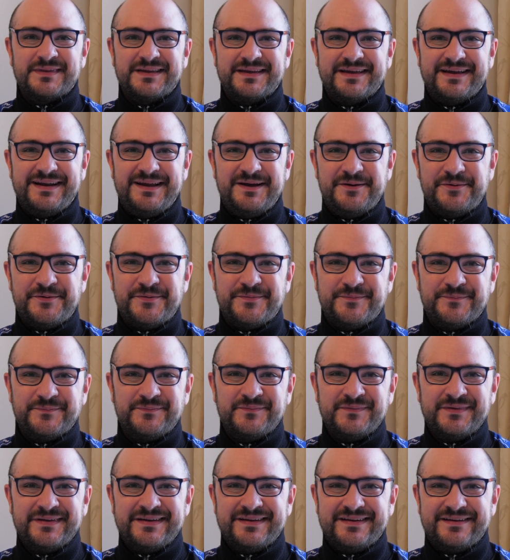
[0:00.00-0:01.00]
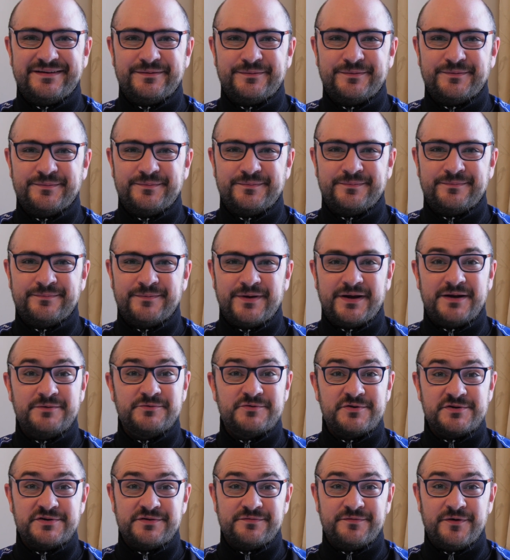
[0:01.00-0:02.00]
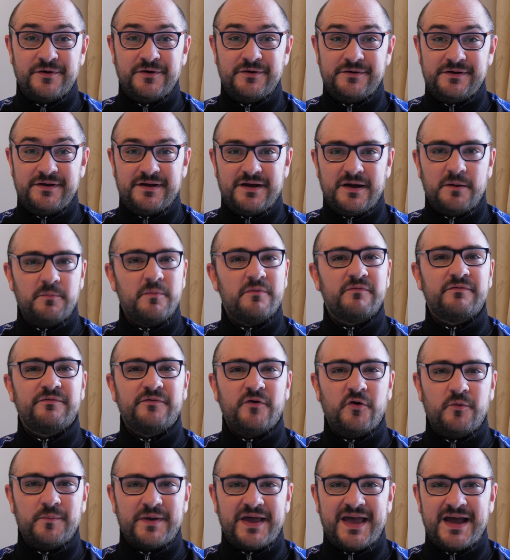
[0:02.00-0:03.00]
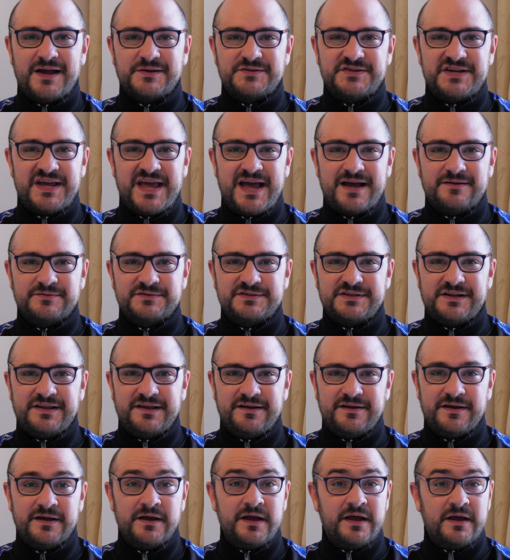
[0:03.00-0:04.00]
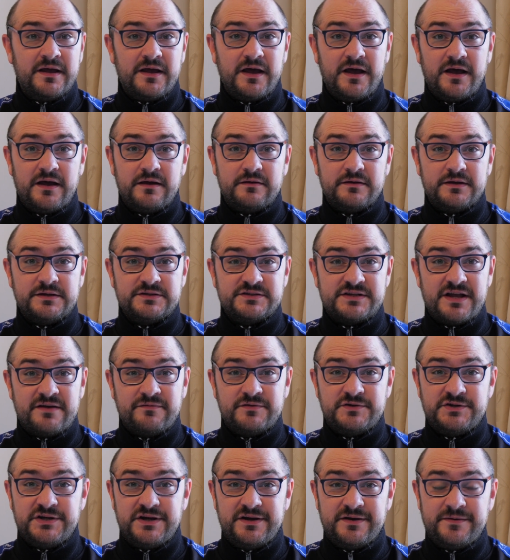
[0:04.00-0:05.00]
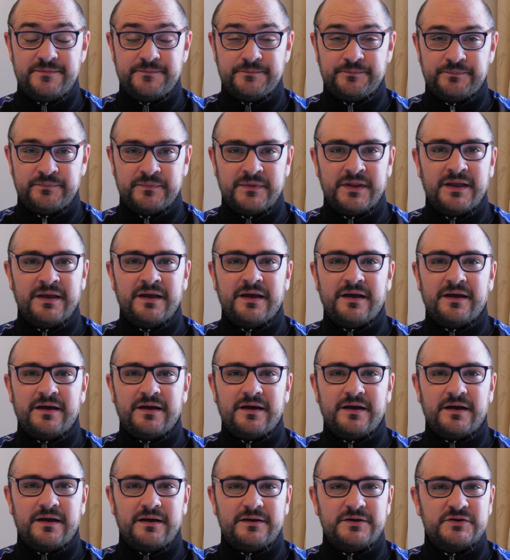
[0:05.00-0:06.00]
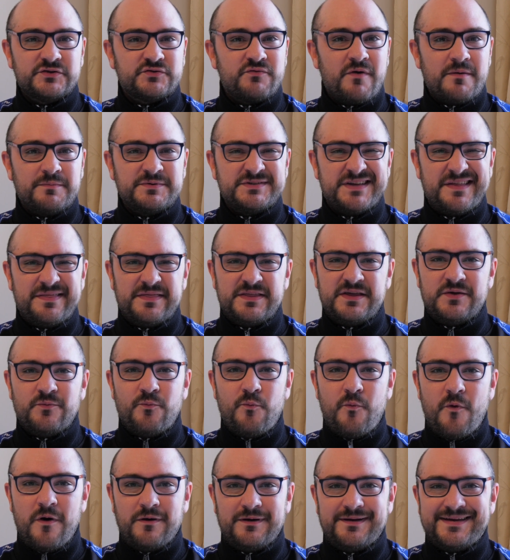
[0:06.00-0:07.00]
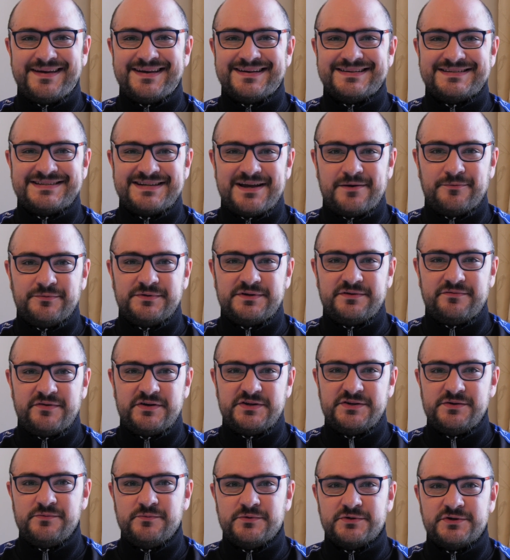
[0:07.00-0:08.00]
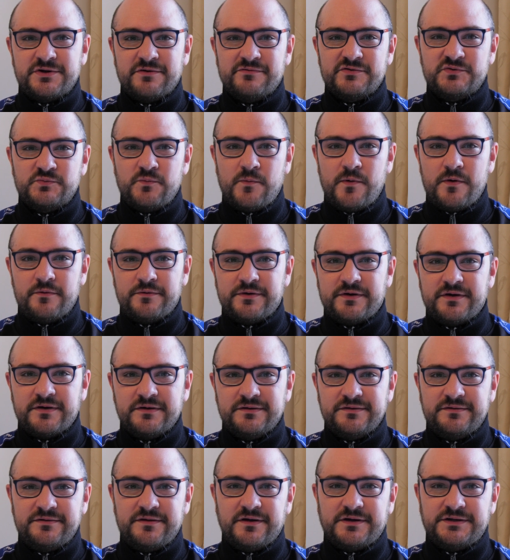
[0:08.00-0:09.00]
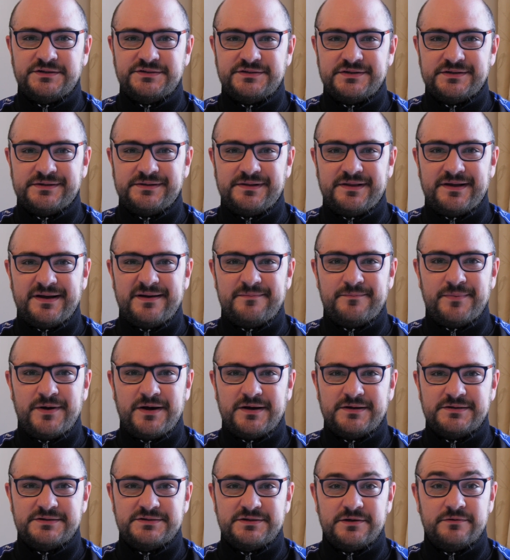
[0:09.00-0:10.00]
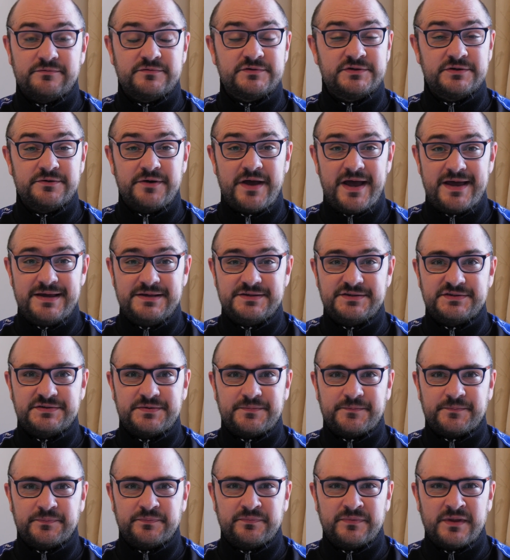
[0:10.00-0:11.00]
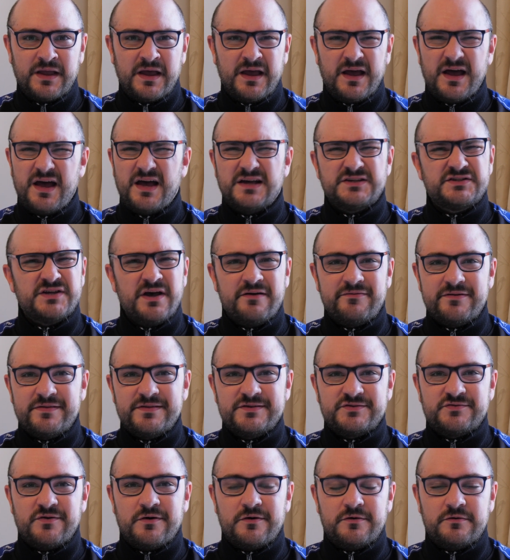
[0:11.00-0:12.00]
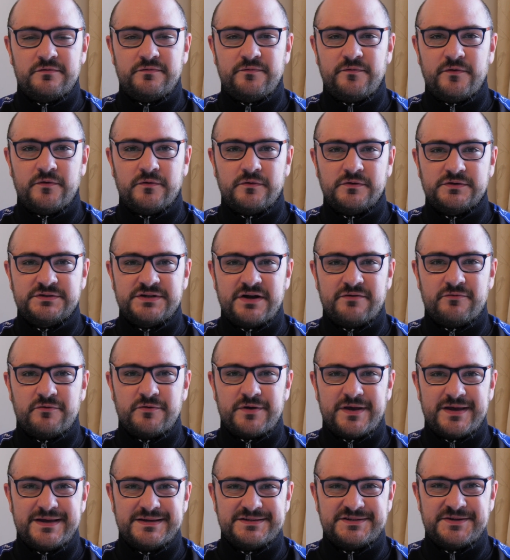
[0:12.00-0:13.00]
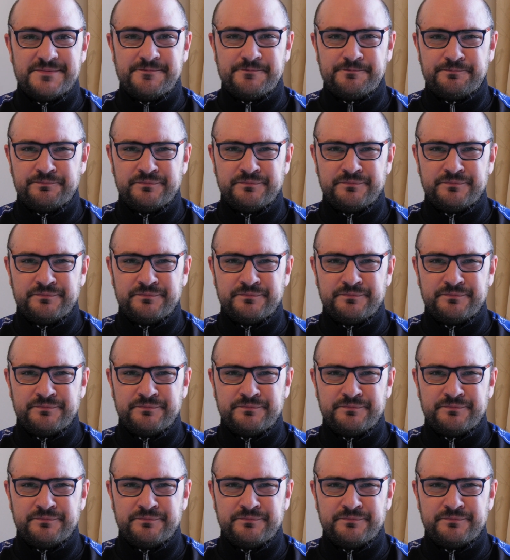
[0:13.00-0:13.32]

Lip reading: Hello, my name is Richard Ford. I'm a former County Councillor in Staffordshire. I used to represent the Watling South Division, which covers Wilnecote, Dosthill and parts of Two Gates. Served in this role for several years.